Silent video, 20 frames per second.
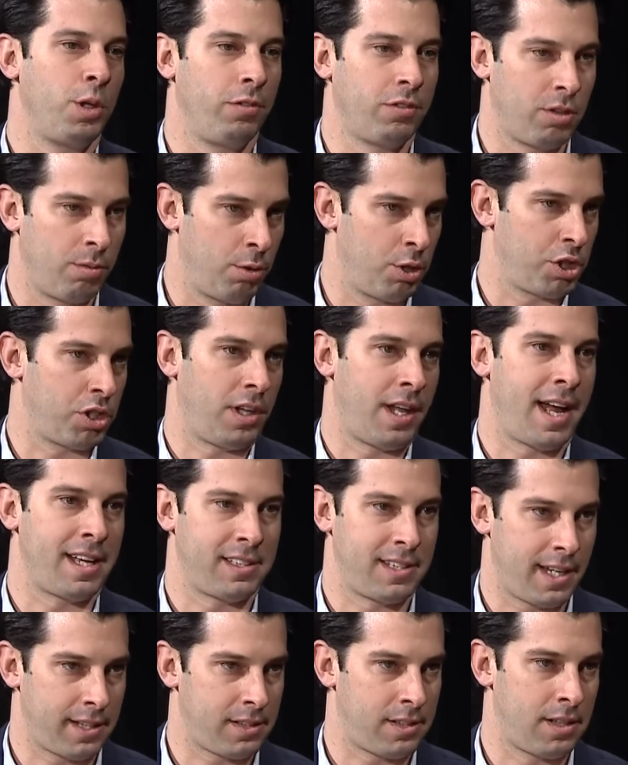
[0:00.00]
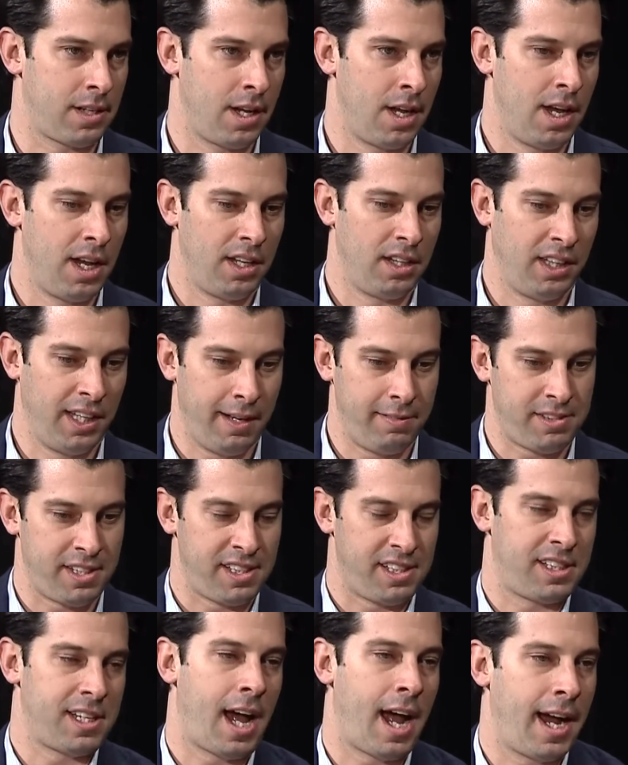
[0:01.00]
of commercial assets lives
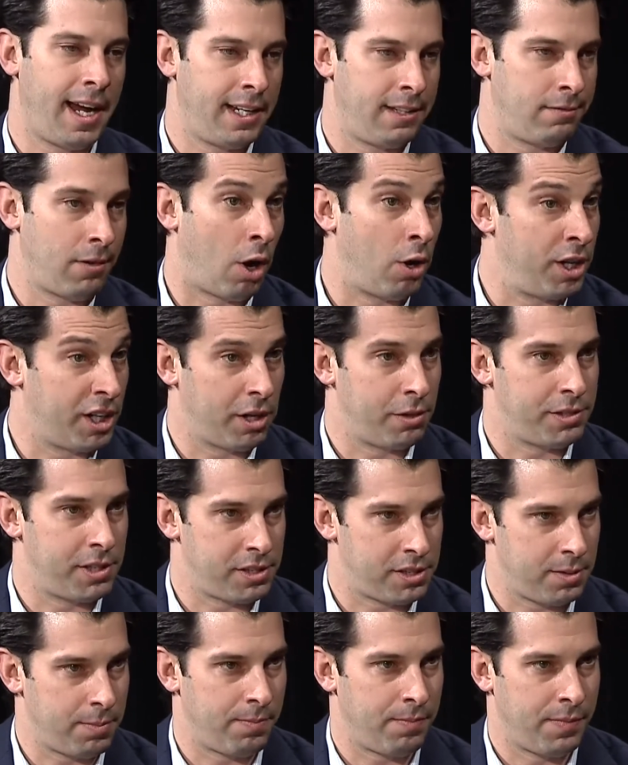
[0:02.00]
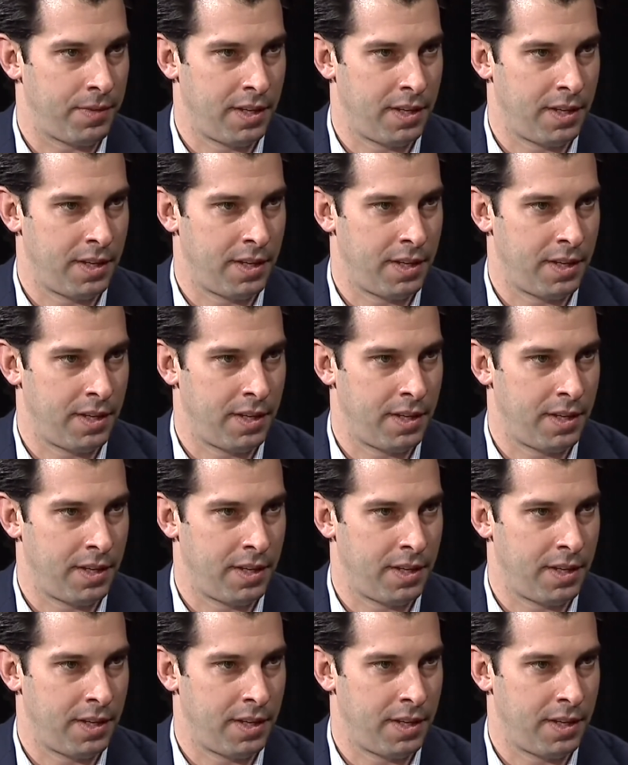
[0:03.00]
inside our ecosystem.